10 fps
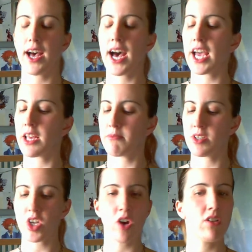I
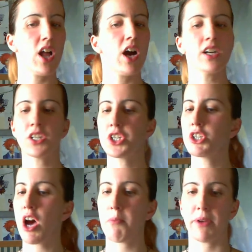am no longer
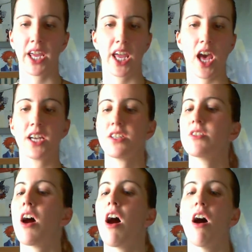shopping at
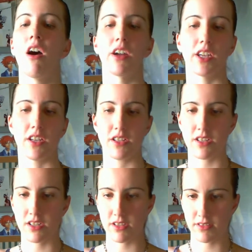Target.